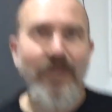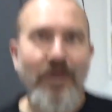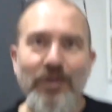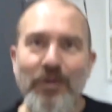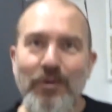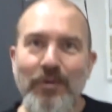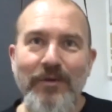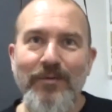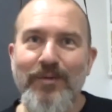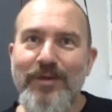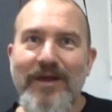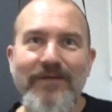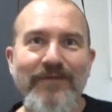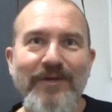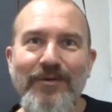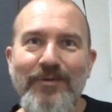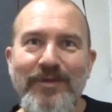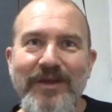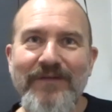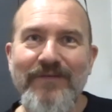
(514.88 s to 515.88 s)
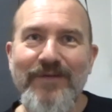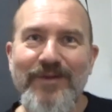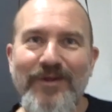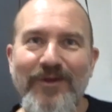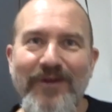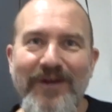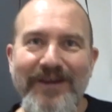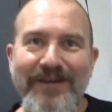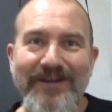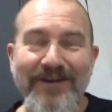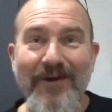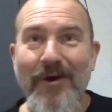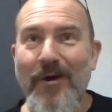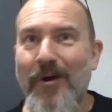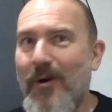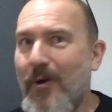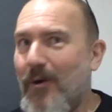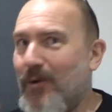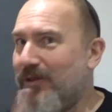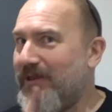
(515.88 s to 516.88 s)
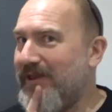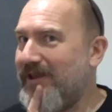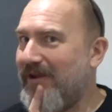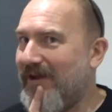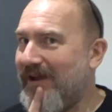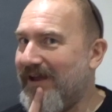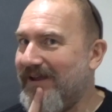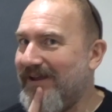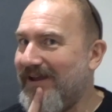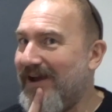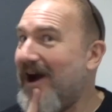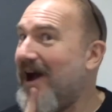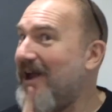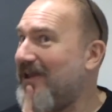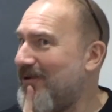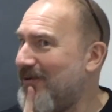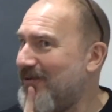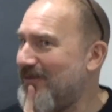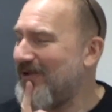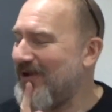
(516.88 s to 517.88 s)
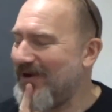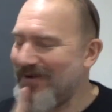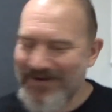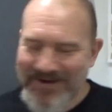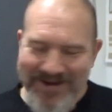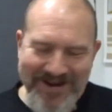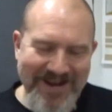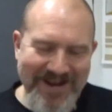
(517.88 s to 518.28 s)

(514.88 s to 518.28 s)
I knew there was nothing on the other side. Or did I? I don't know.